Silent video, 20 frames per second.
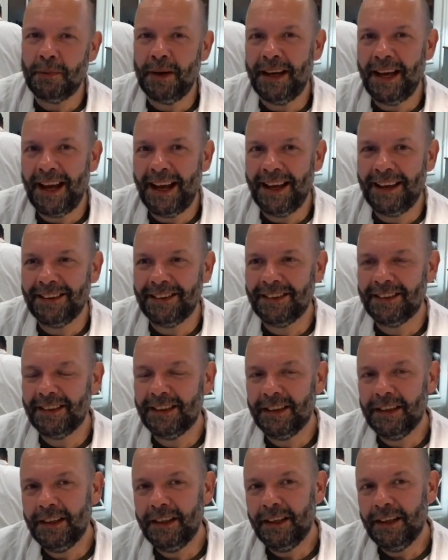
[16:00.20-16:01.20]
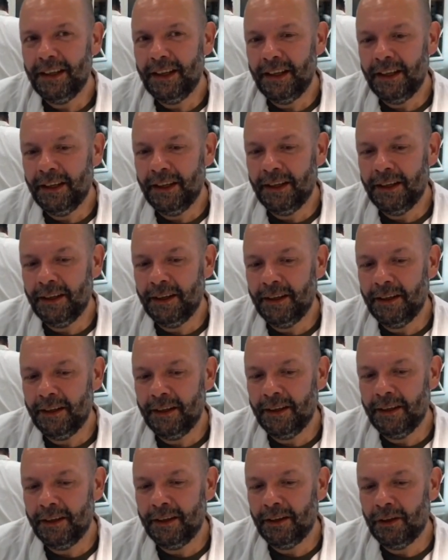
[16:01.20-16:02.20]
by hand
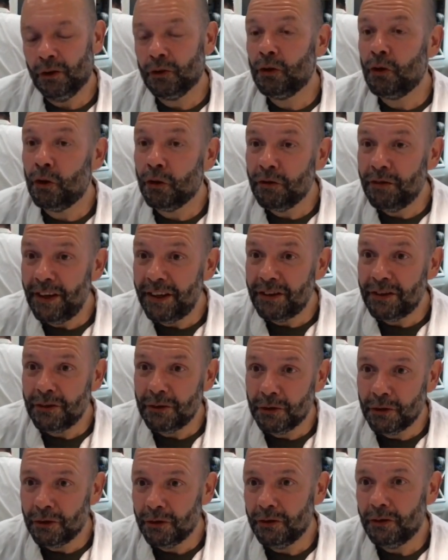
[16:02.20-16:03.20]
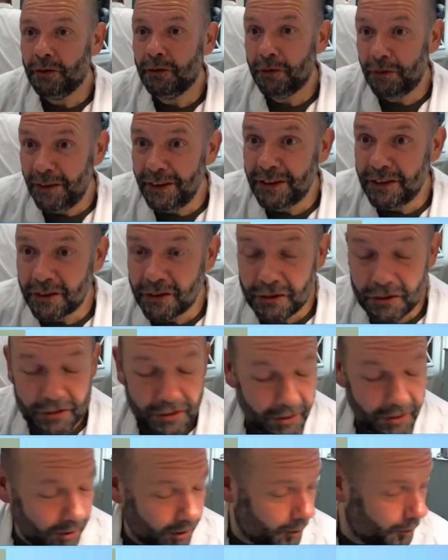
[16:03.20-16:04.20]
uh, on conventional
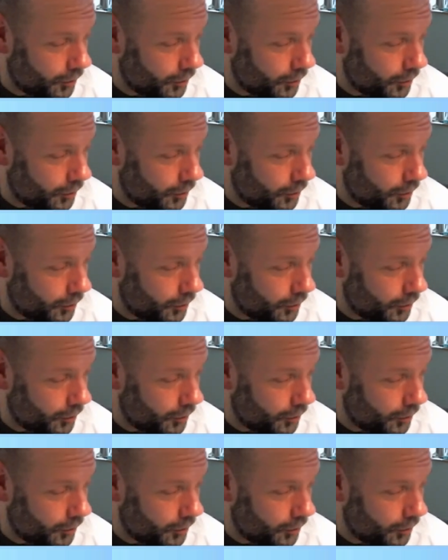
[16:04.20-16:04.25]
vintage uh,